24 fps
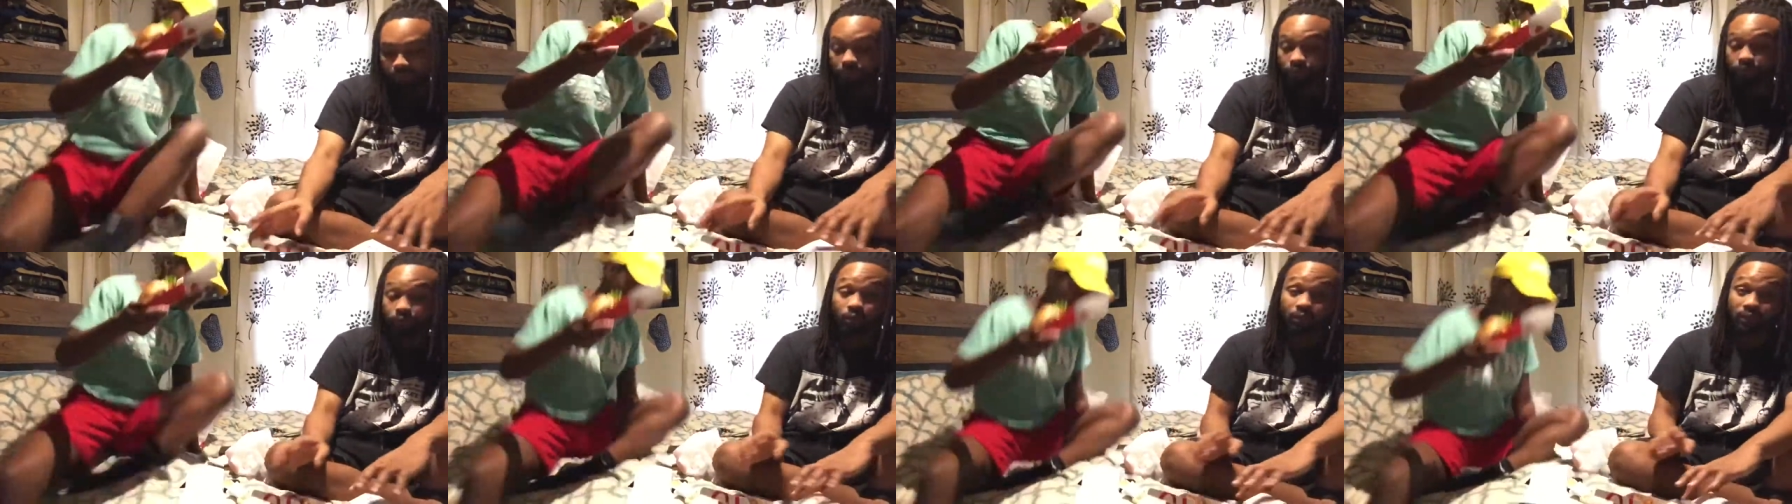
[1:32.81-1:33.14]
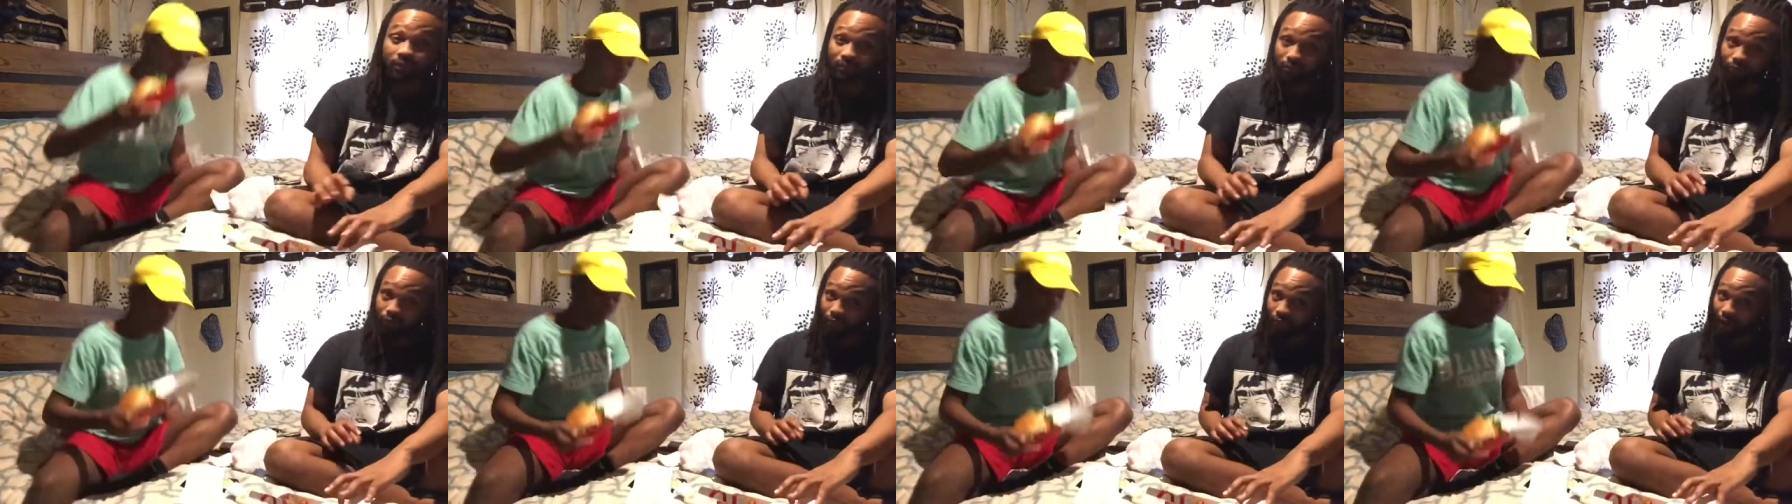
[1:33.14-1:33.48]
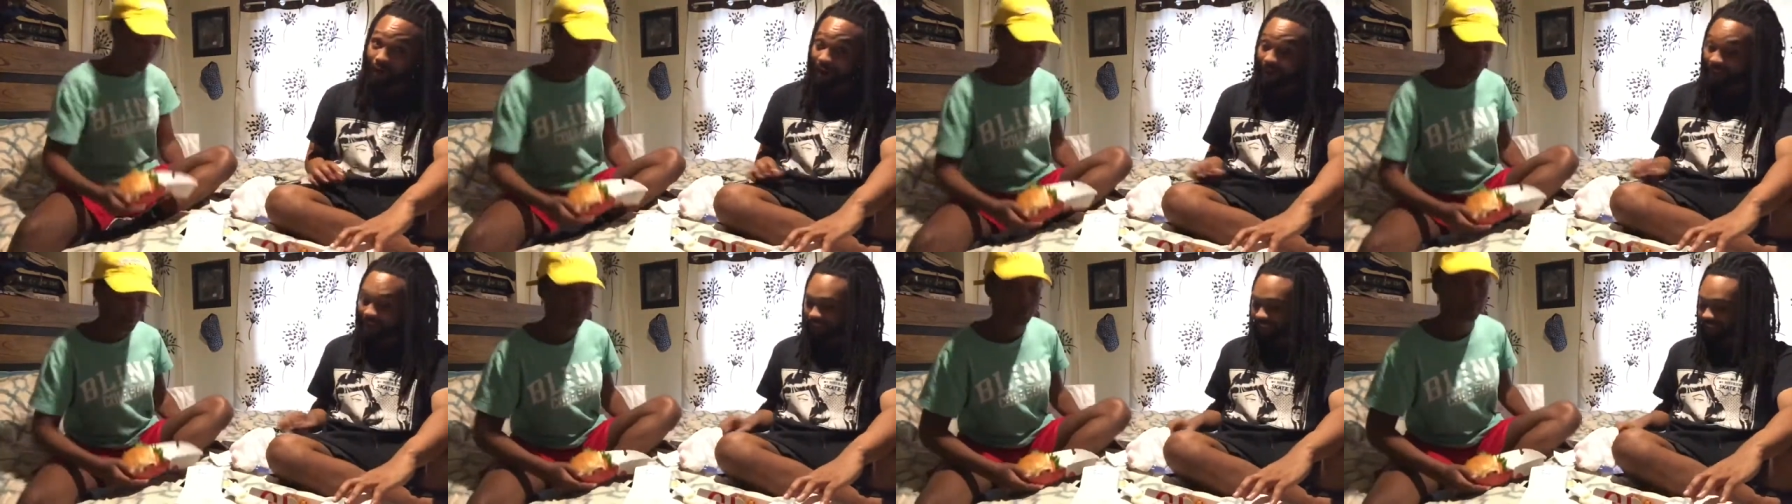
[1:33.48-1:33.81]
with some
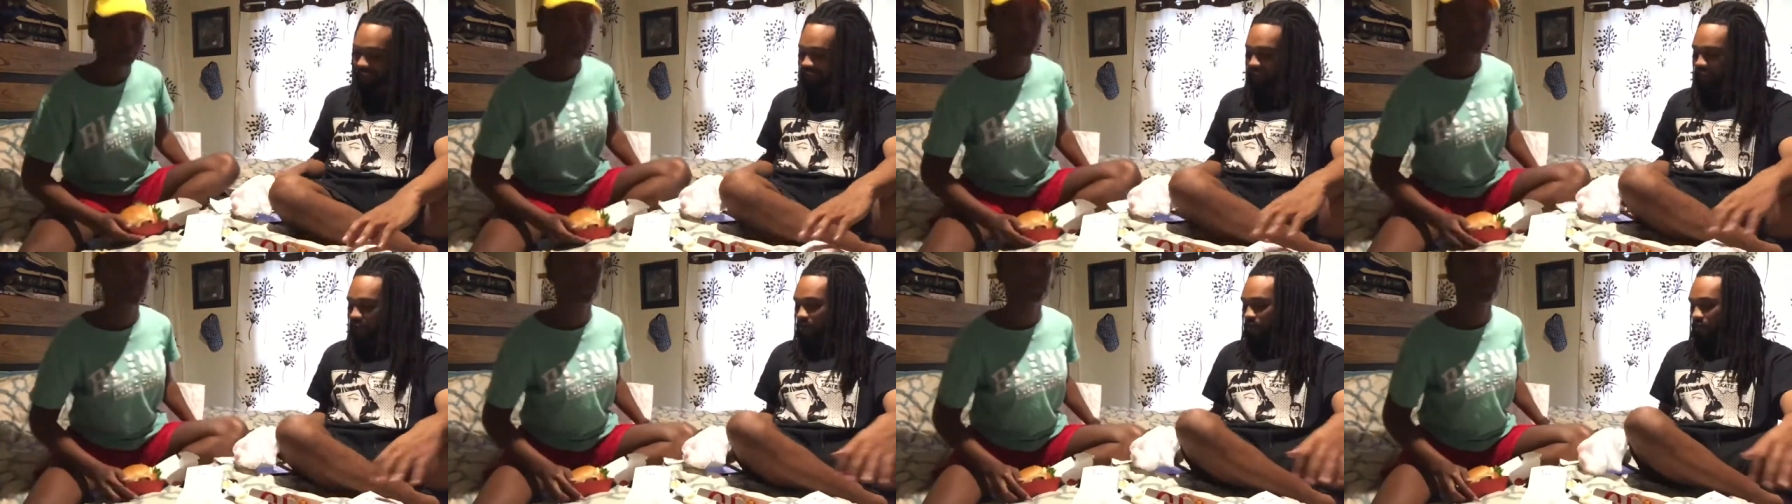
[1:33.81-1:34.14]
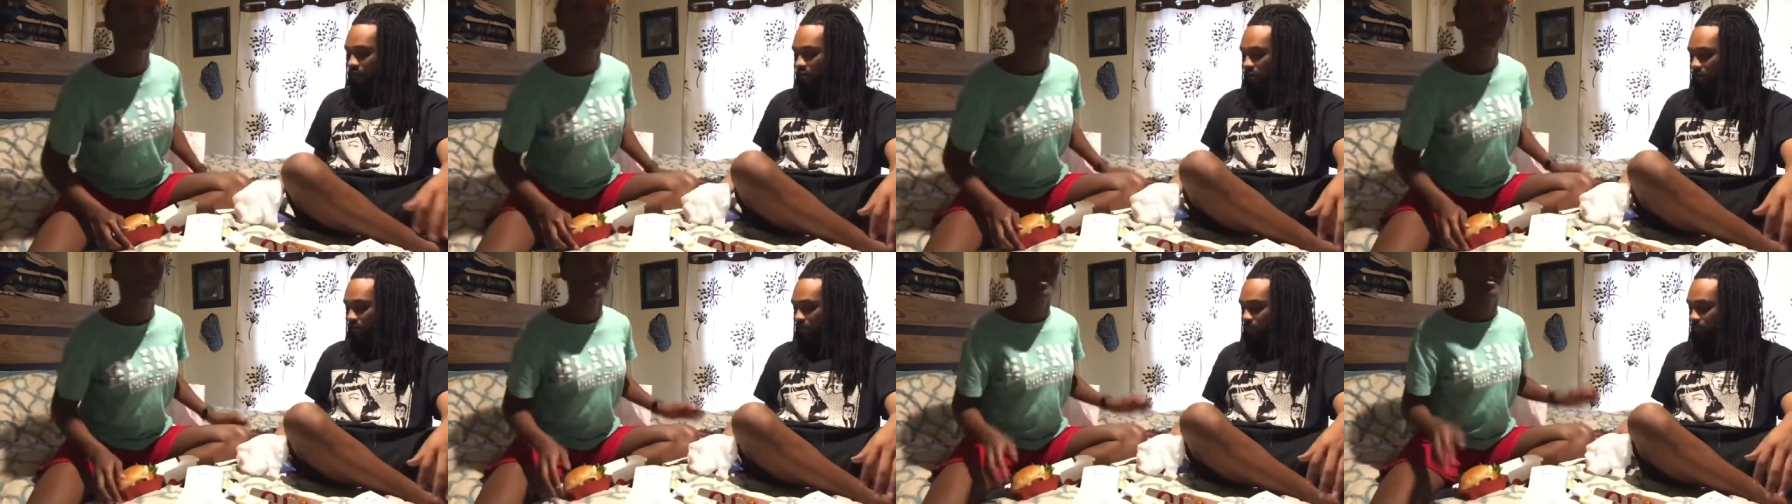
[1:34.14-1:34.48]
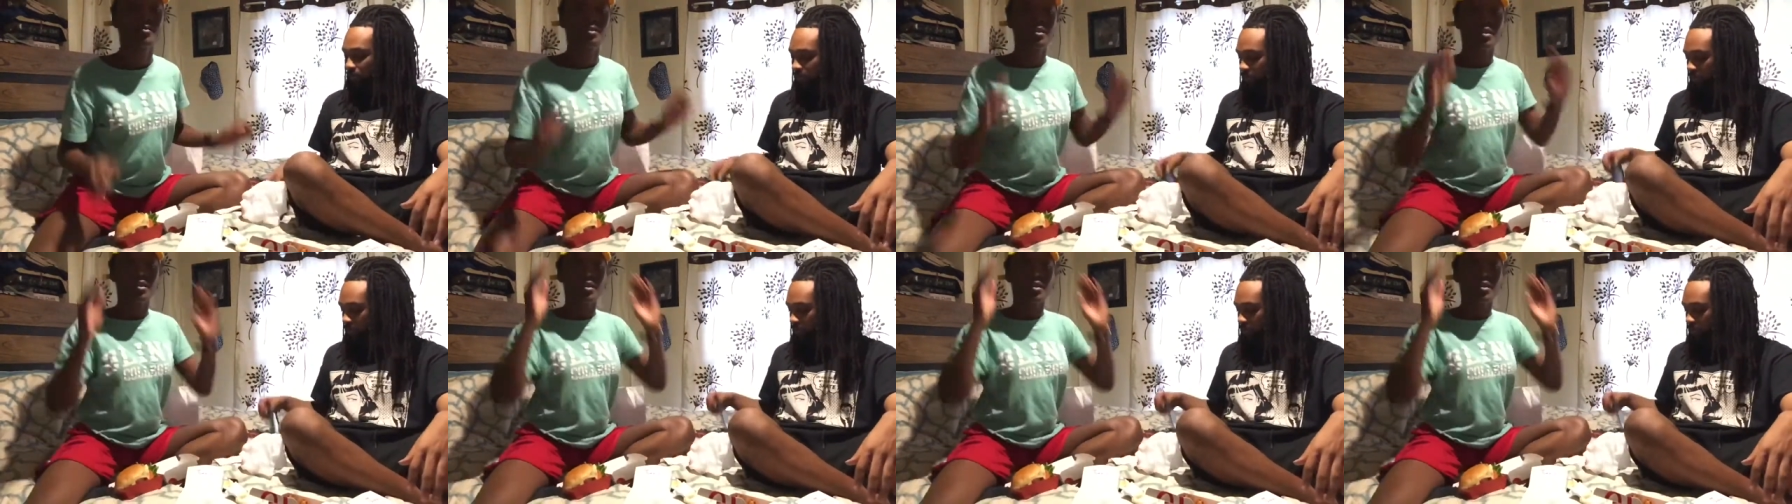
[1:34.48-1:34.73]
fries, as y'all know.